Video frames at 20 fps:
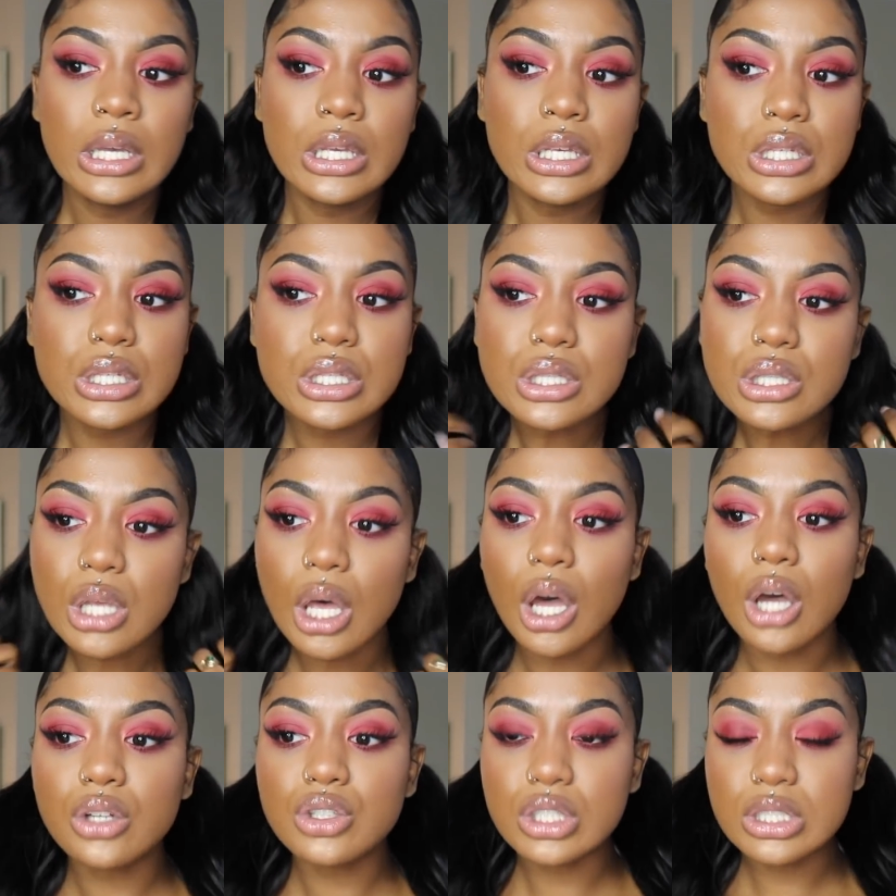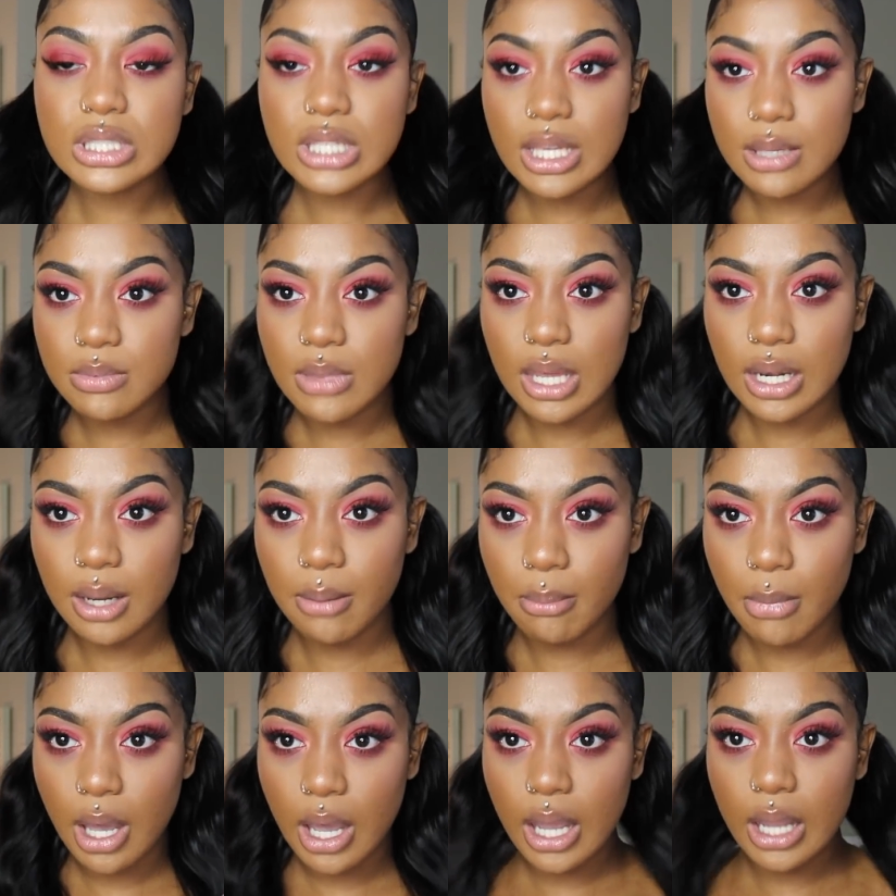So just keep that in
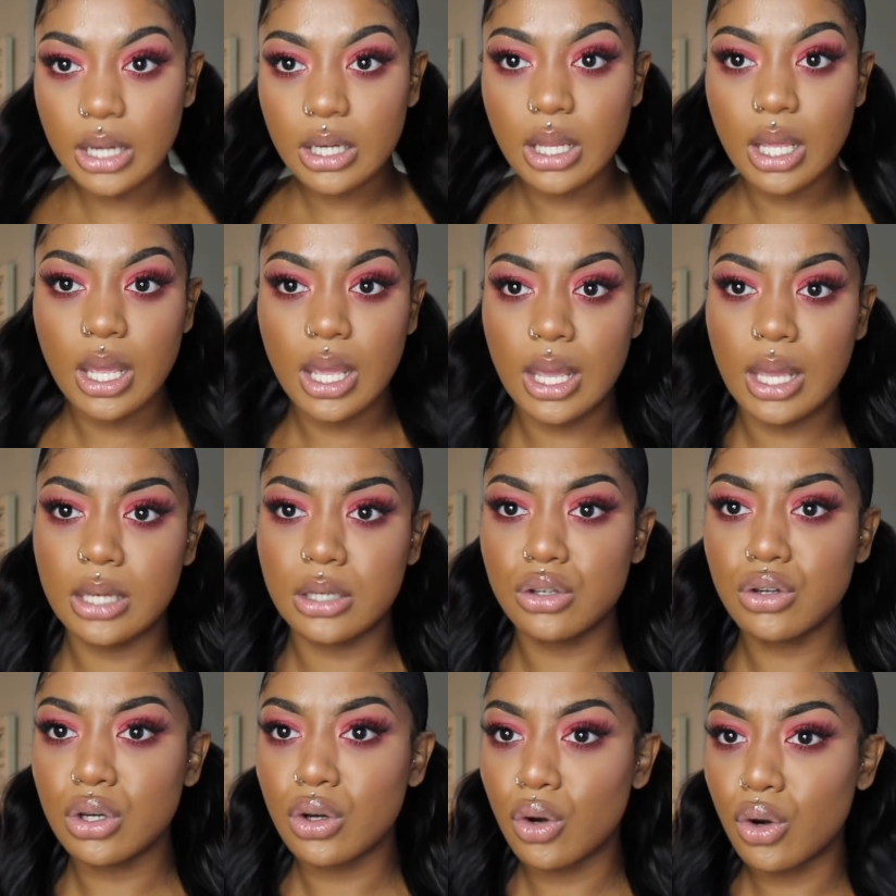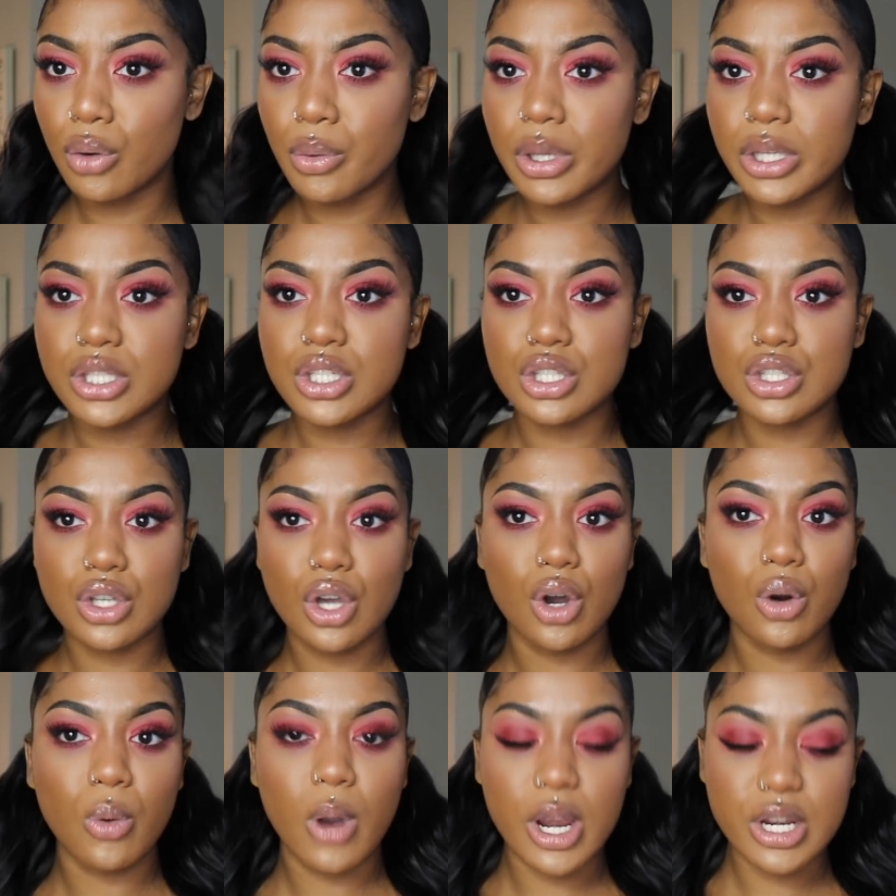mind, and you can always just
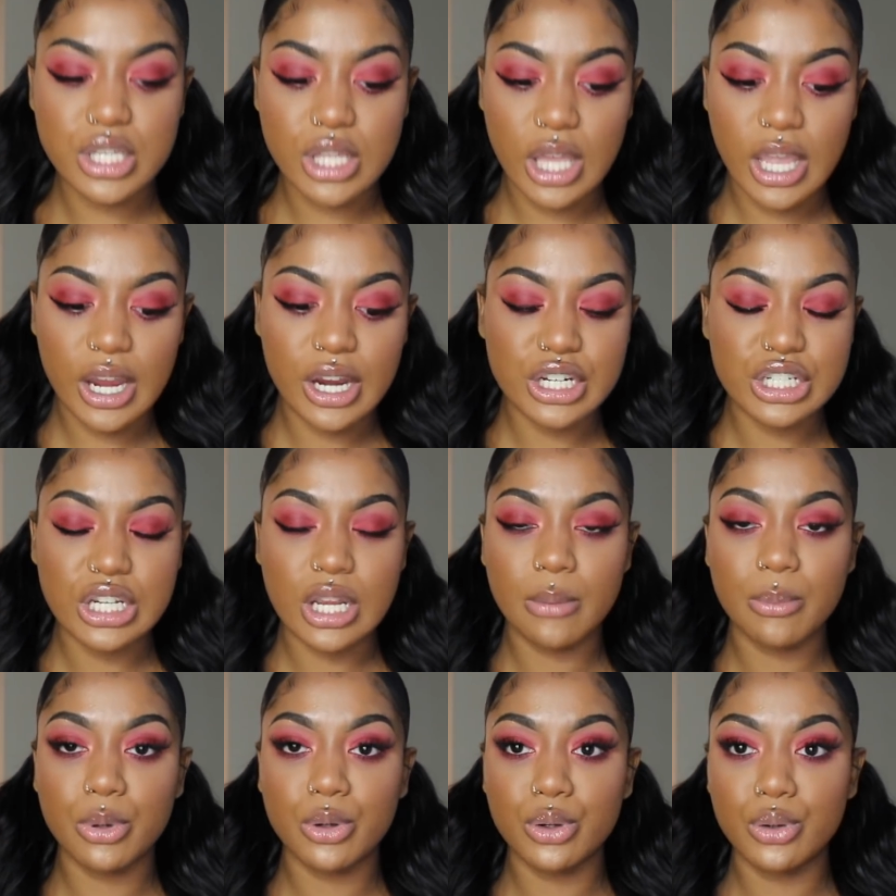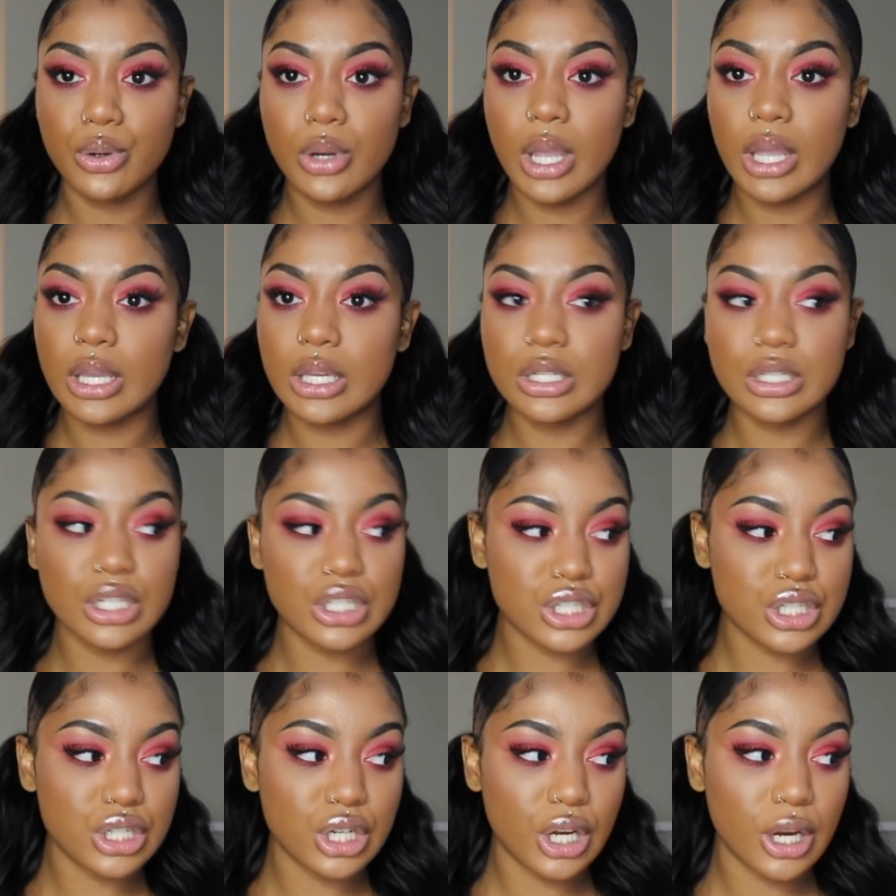co-wash the hair, shampoo and
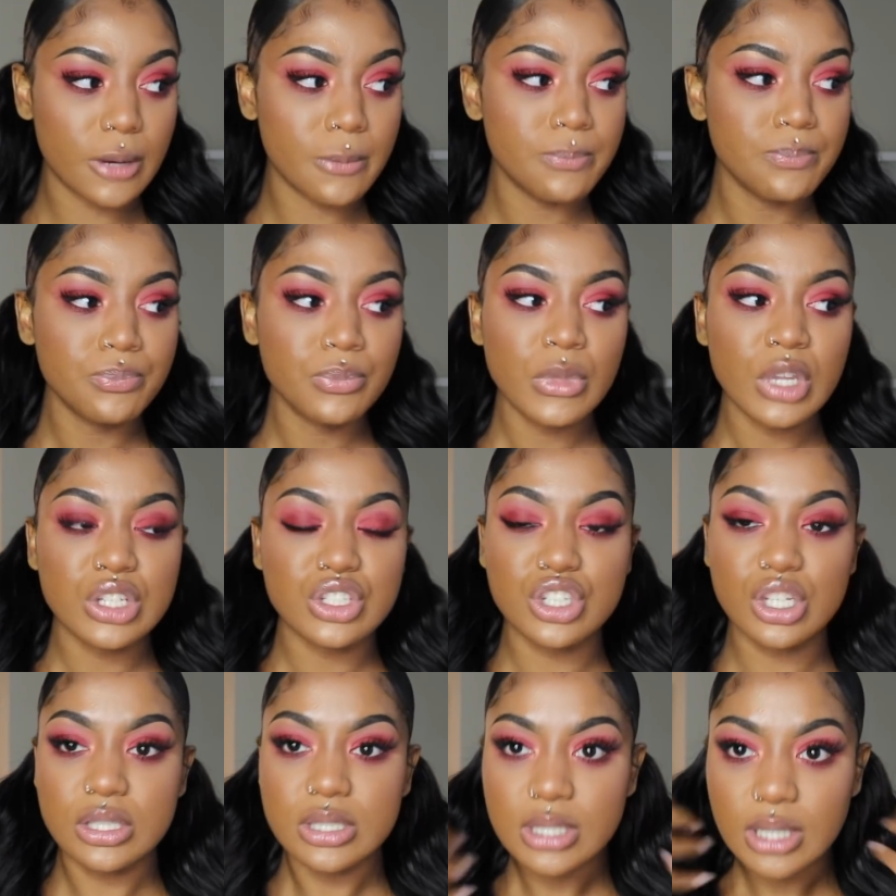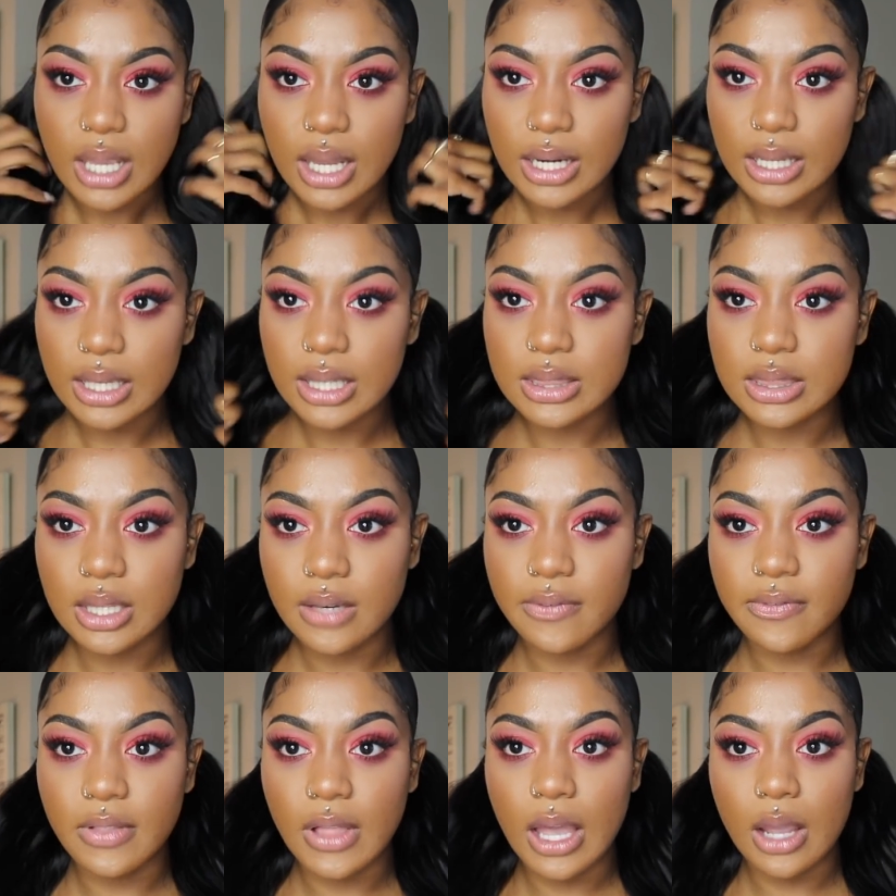conditioner, just to kind of get the
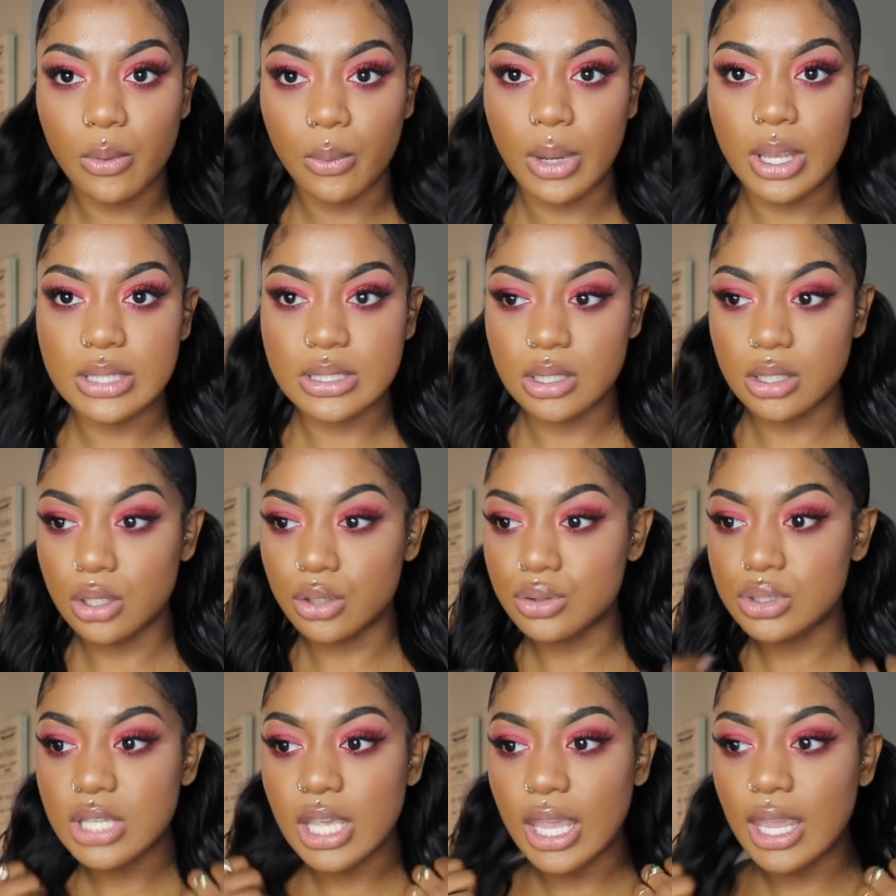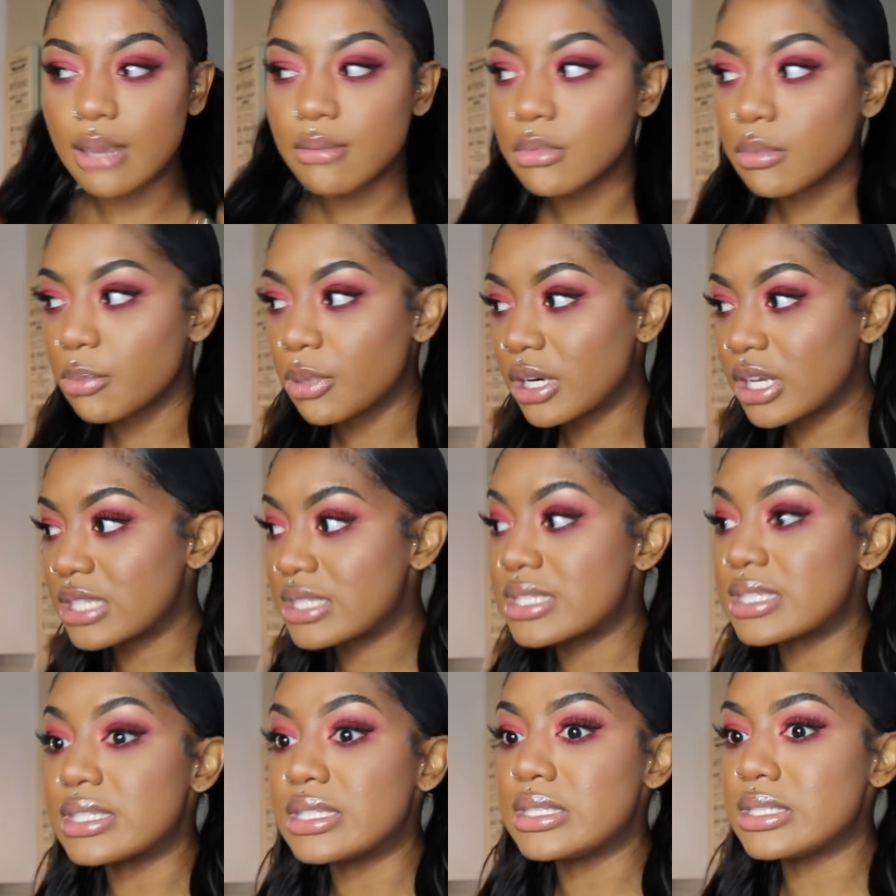flyaways a little tamed, but
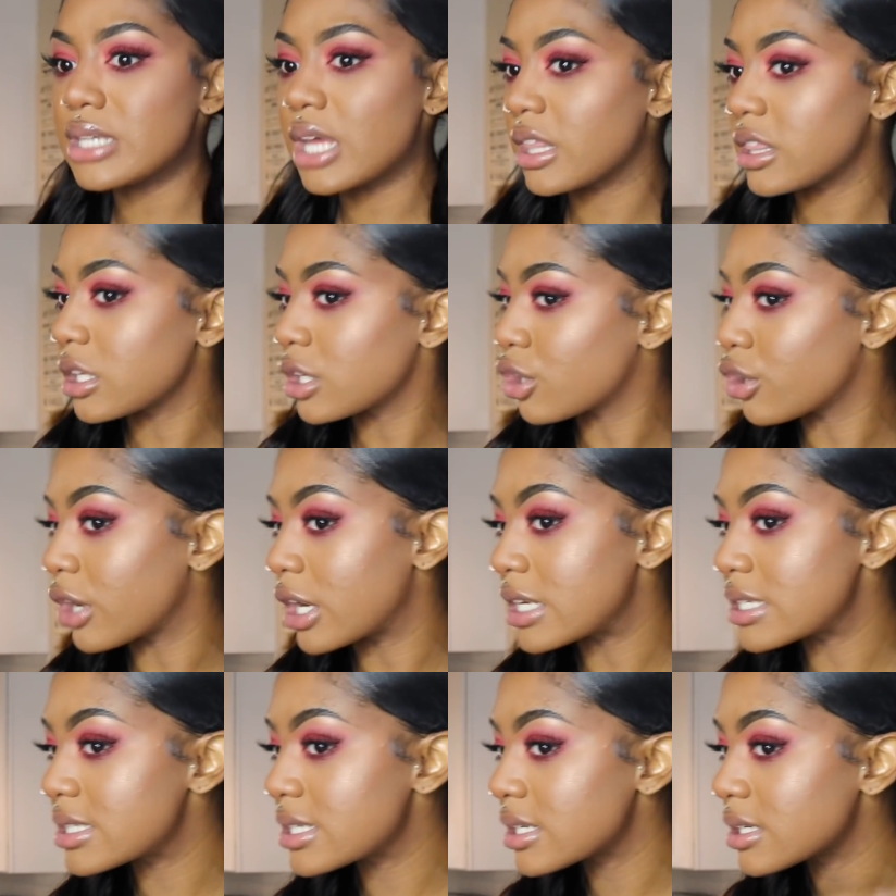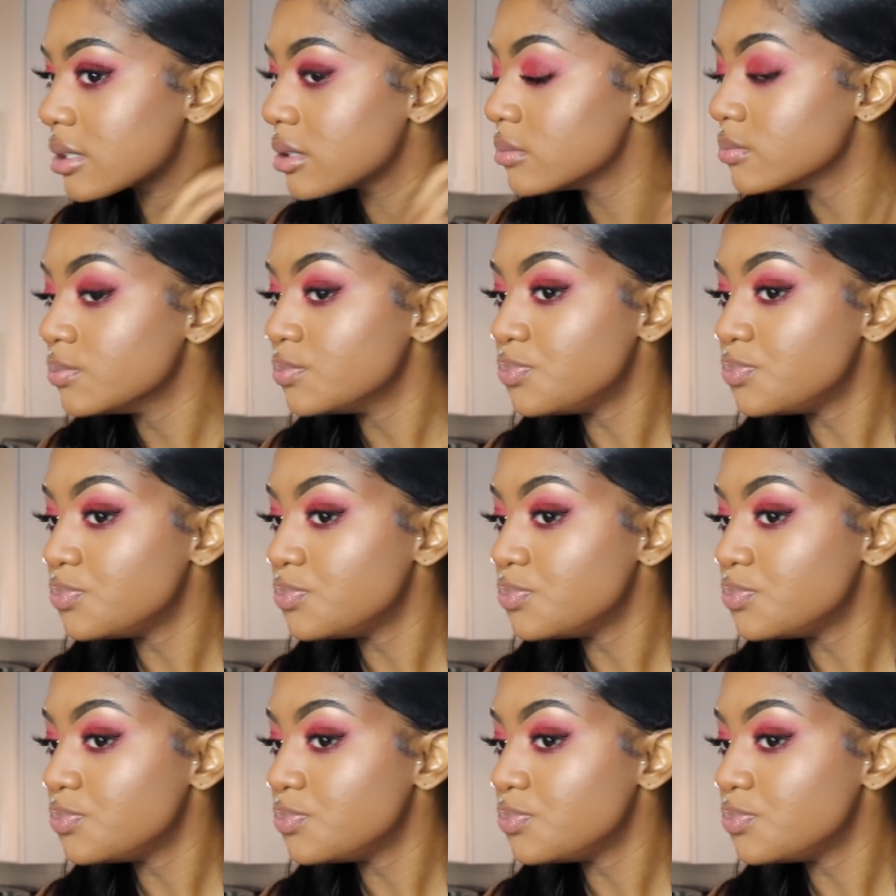it's nothing crazy.